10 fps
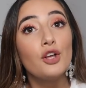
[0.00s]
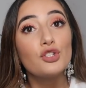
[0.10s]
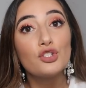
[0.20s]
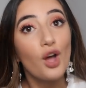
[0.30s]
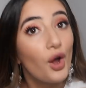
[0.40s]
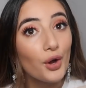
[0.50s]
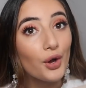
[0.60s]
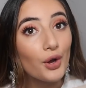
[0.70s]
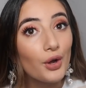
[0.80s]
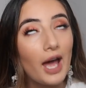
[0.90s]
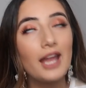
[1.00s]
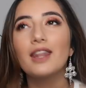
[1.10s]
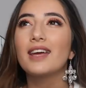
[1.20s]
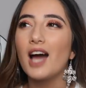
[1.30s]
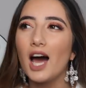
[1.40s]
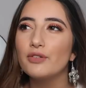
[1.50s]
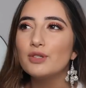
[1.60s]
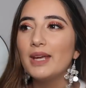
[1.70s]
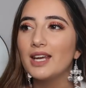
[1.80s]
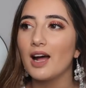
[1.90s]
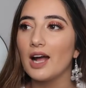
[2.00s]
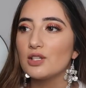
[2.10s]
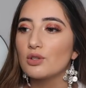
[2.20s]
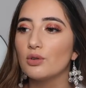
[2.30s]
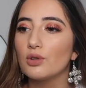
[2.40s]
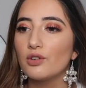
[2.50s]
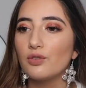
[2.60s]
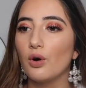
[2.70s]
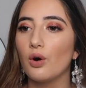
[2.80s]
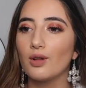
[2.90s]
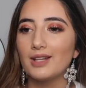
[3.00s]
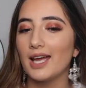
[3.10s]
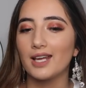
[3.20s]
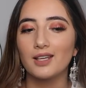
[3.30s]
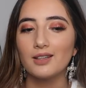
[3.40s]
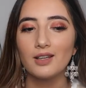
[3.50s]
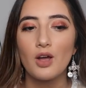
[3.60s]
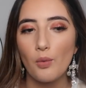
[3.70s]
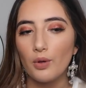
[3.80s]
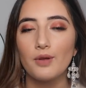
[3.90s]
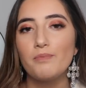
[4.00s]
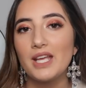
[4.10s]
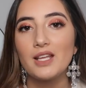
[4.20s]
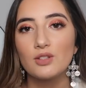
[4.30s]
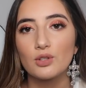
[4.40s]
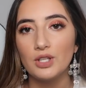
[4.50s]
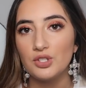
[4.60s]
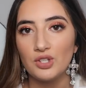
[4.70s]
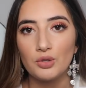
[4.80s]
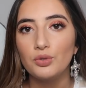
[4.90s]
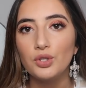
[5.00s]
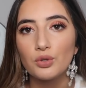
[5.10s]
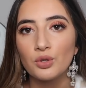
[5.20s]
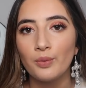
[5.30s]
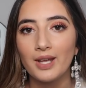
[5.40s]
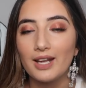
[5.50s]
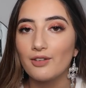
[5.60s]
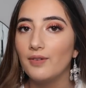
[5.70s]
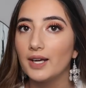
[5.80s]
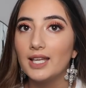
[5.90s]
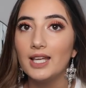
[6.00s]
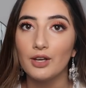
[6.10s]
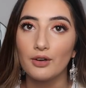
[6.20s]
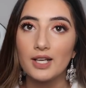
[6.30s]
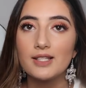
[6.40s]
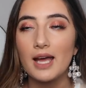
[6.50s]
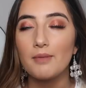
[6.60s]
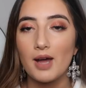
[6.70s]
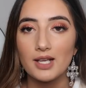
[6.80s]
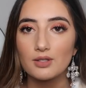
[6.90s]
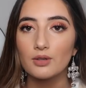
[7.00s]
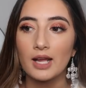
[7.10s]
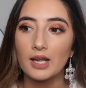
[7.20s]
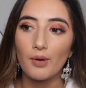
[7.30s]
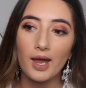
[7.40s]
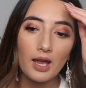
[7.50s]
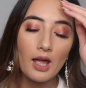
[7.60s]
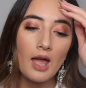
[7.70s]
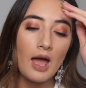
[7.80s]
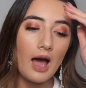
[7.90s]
So, and like after being in high school for like, well, being in school in general, you couldn't wear like funky earrings at my school anyway.